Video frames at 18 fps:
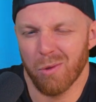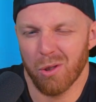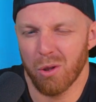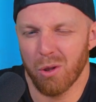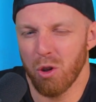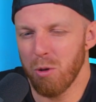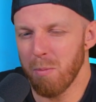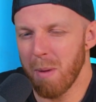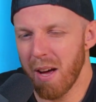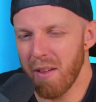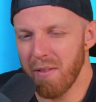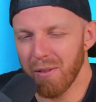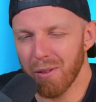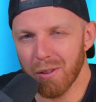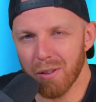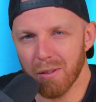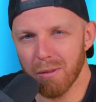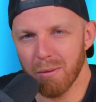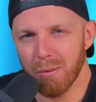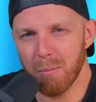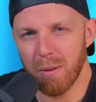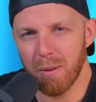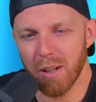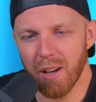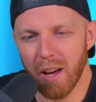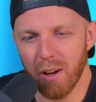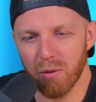2 months would
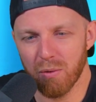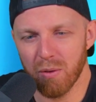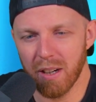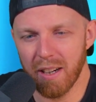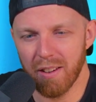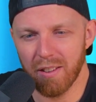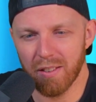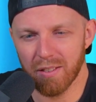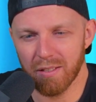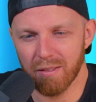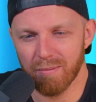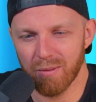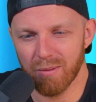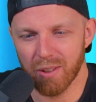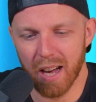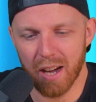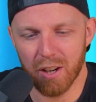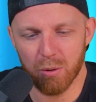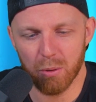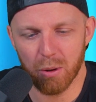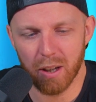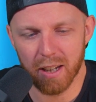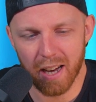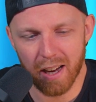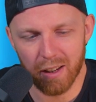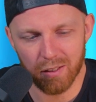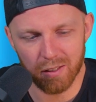be a nice release schedule,
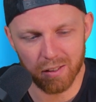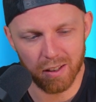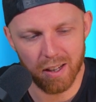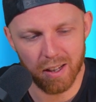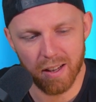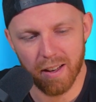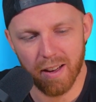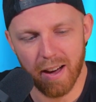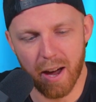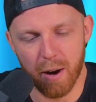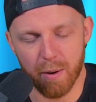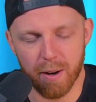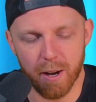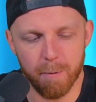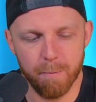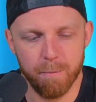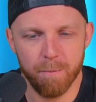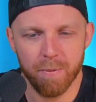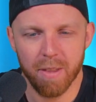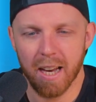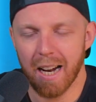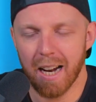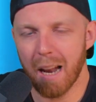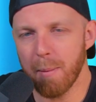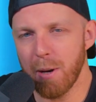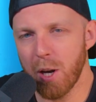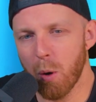I guess. I don't know.
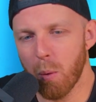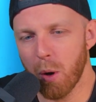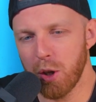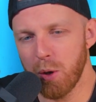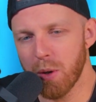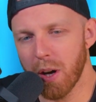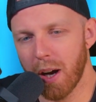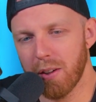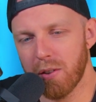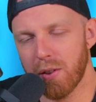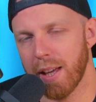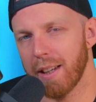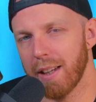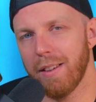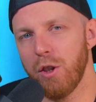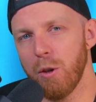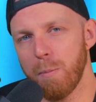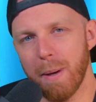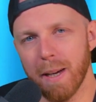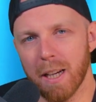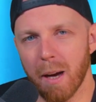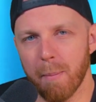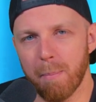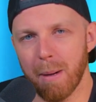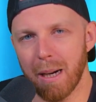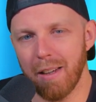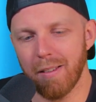Let me know what you guys think. Did you pick
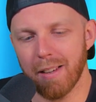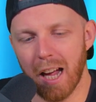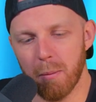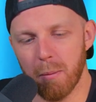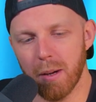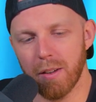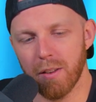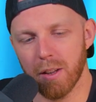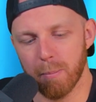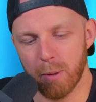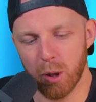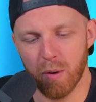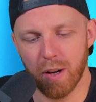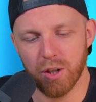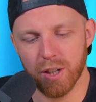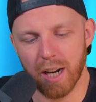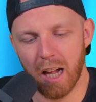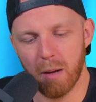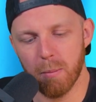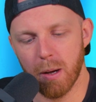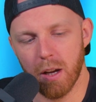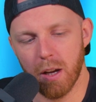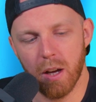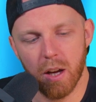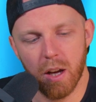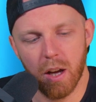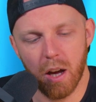up Billy's helmet, the Blue Ranger
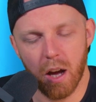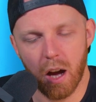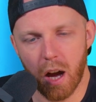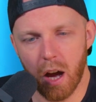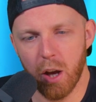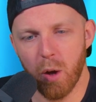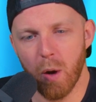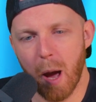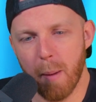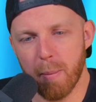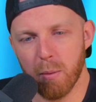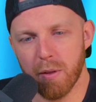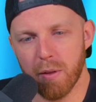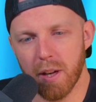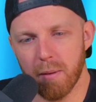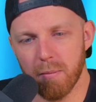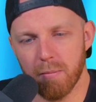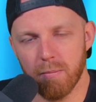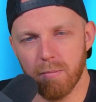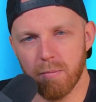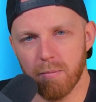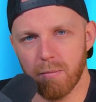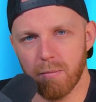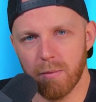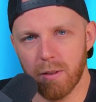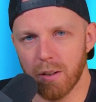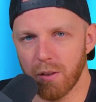helmet? Are you happy with it?
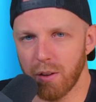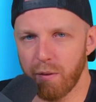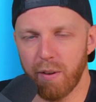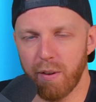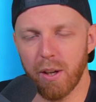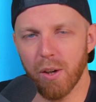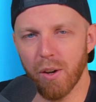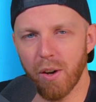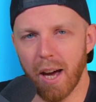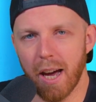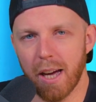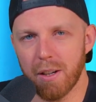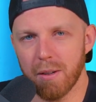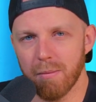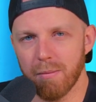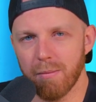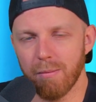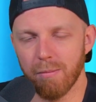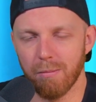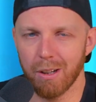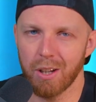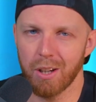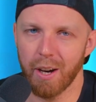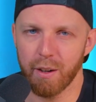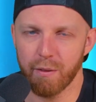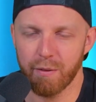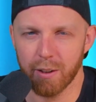Does it fit your head? It
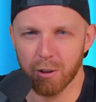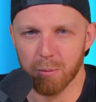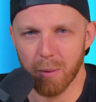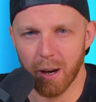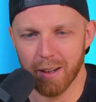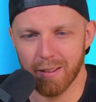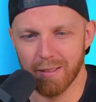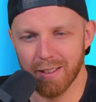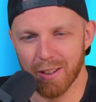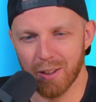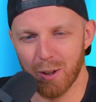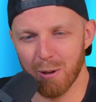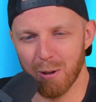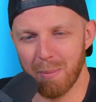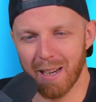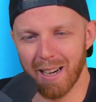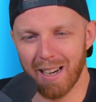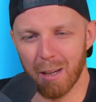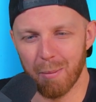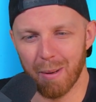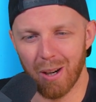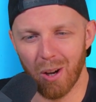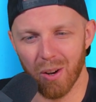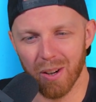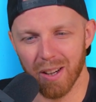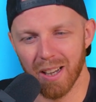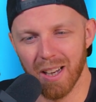kind of fits mine. Could do it being a little bit
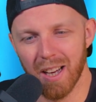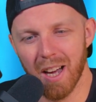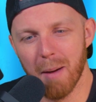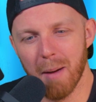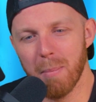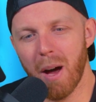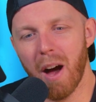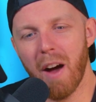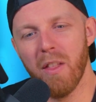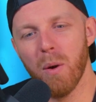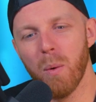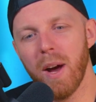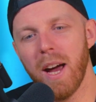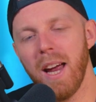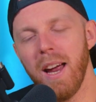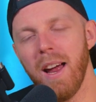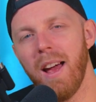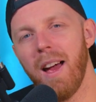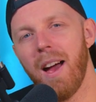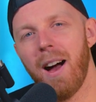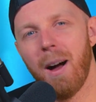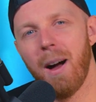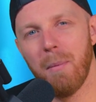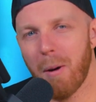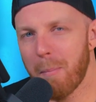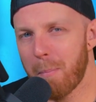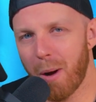longer. But either way,
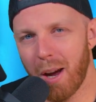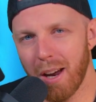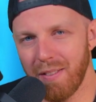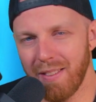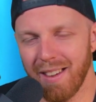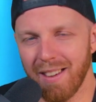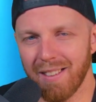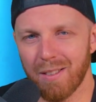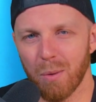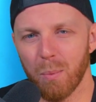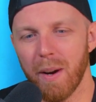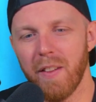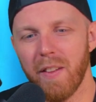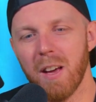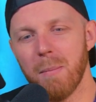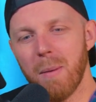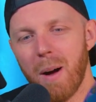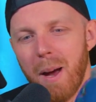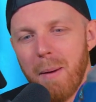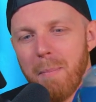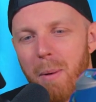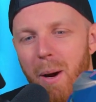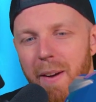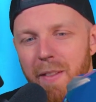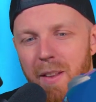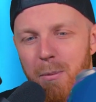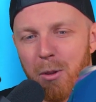I'm not buying these to wear them. I'm
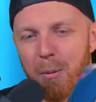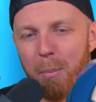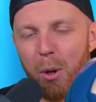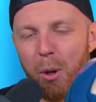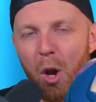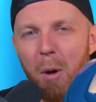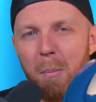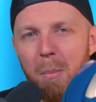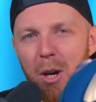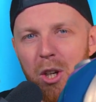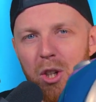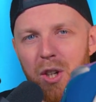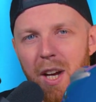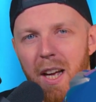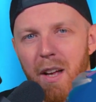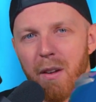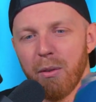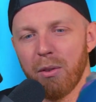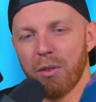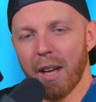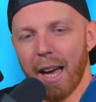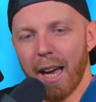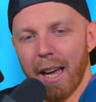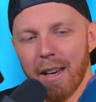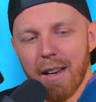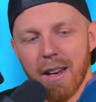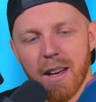buying them to put on my shelves
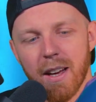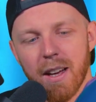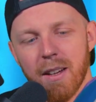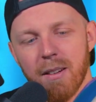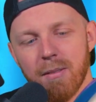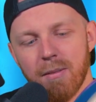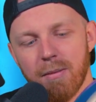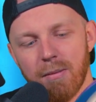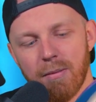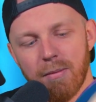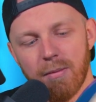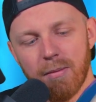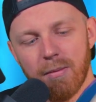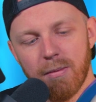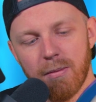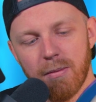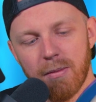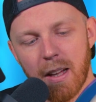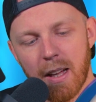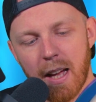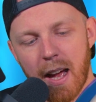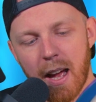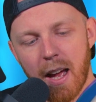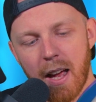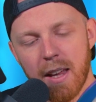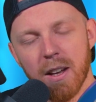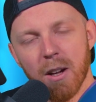and,
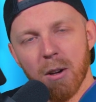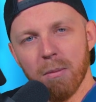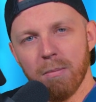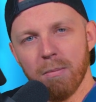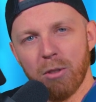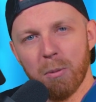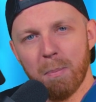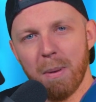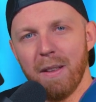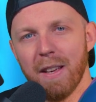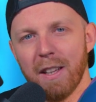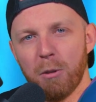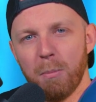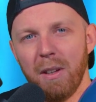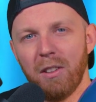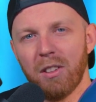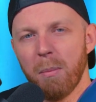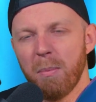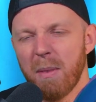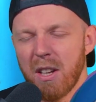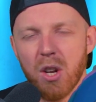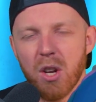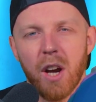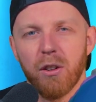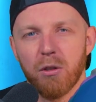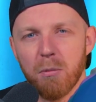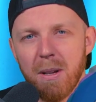you know, just be there to be something
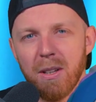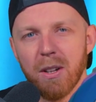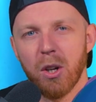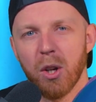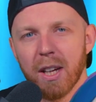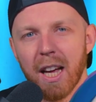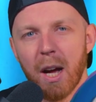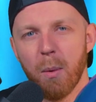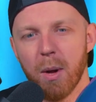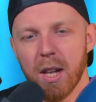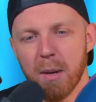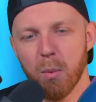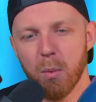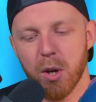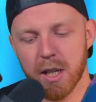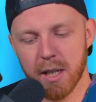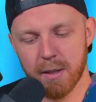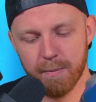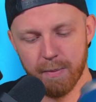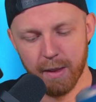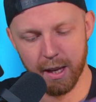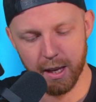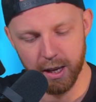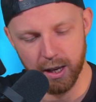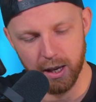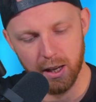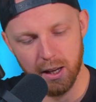nice for me to look at while I'm working.
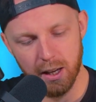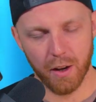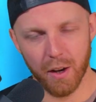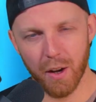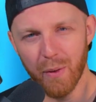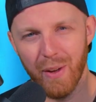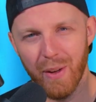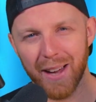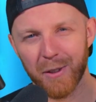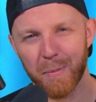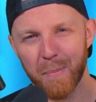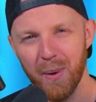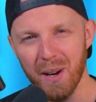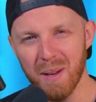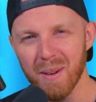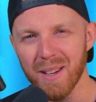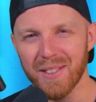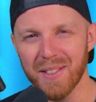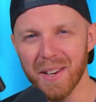That's pretty